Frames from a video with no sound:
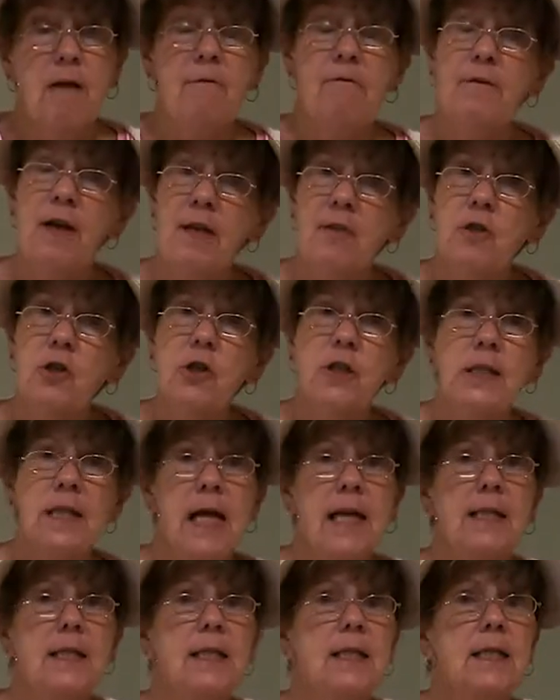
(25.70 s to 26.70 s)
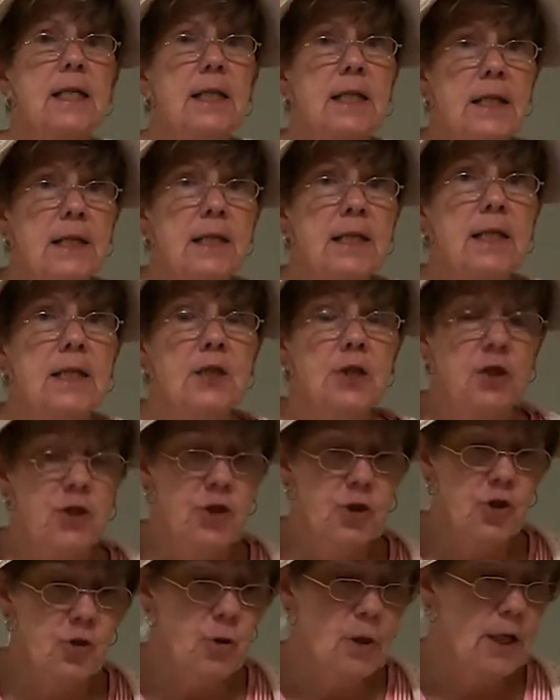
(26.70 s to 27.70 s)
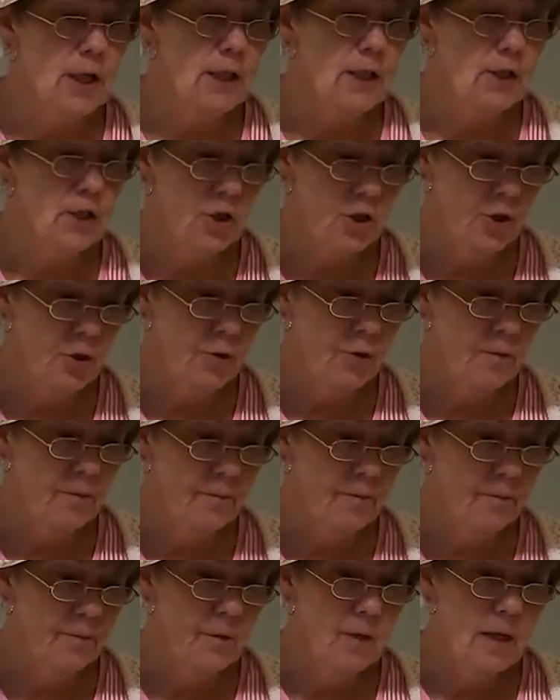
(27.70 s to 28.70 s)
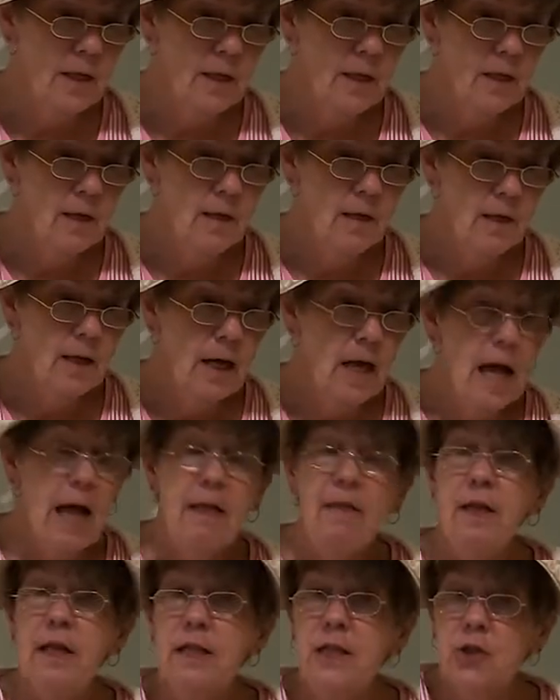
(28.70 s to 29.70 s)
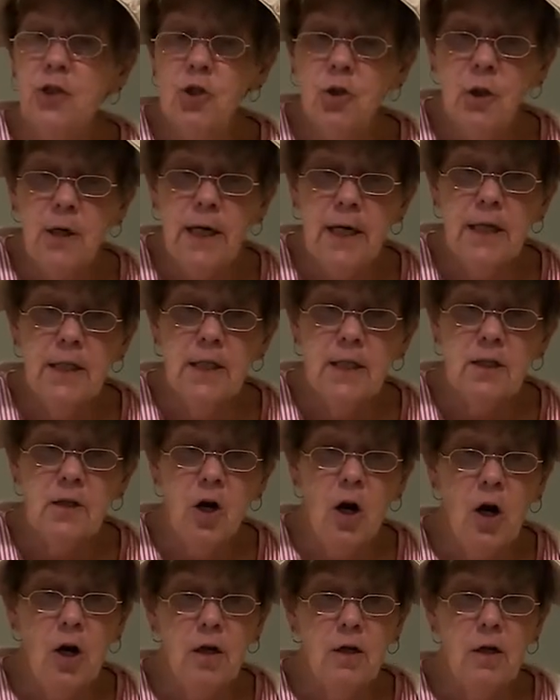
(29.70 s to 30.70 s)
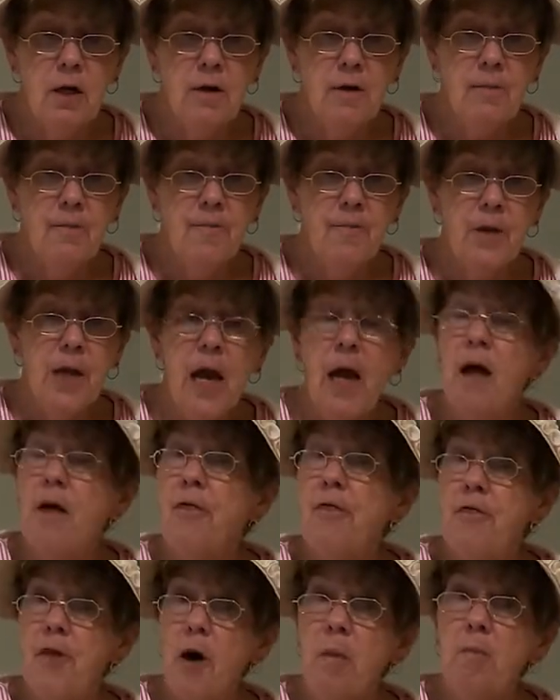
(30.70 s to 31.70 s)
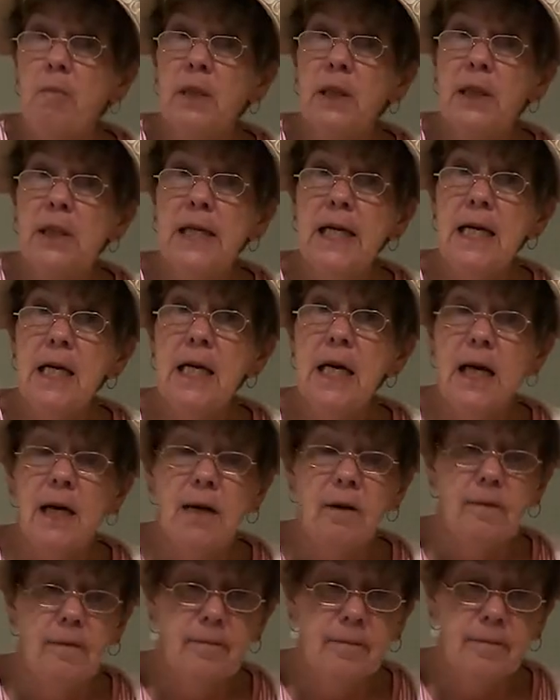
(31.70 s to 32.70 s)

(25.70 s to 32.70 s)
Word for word: and Feathers likes to listen to stories too. This story is called Thumbelina.